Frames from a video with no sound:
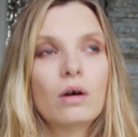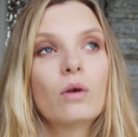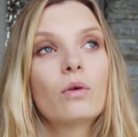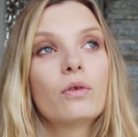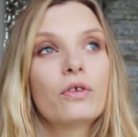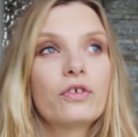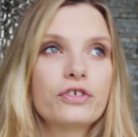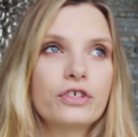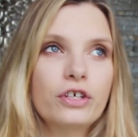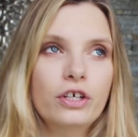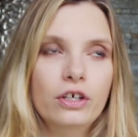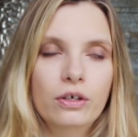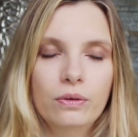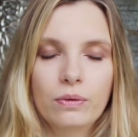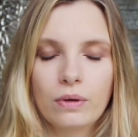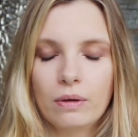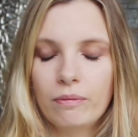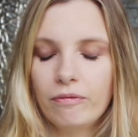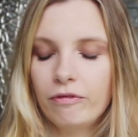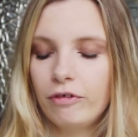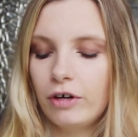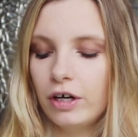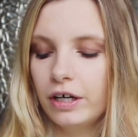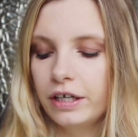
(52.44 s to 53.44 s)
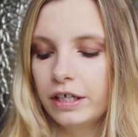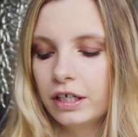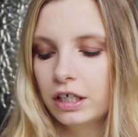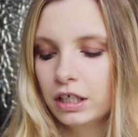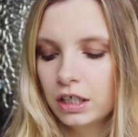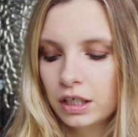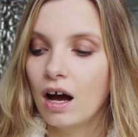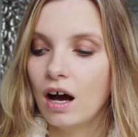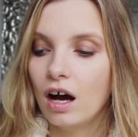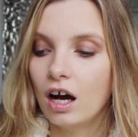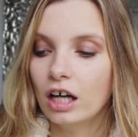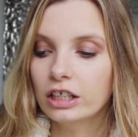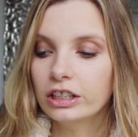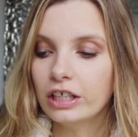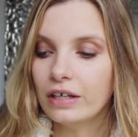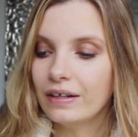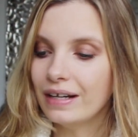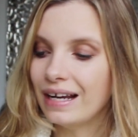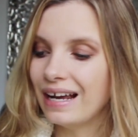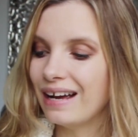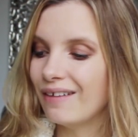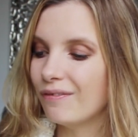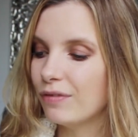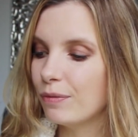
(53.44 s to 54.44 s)
Oh, there's two, I'm fine. I
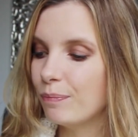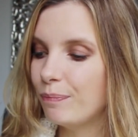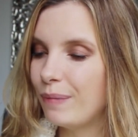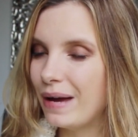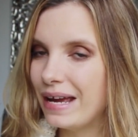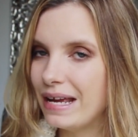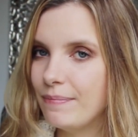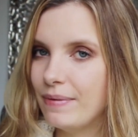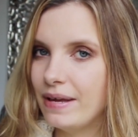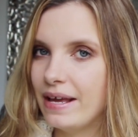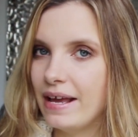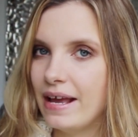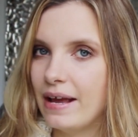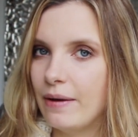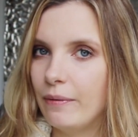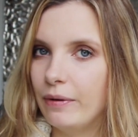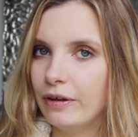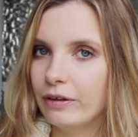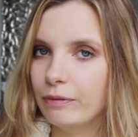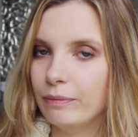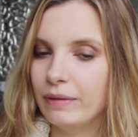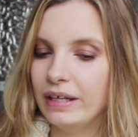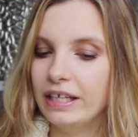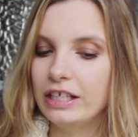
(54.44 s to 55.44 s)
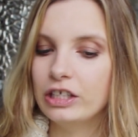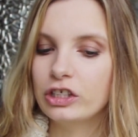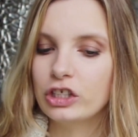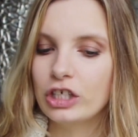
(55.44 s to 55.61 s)
don't have the baby here with me.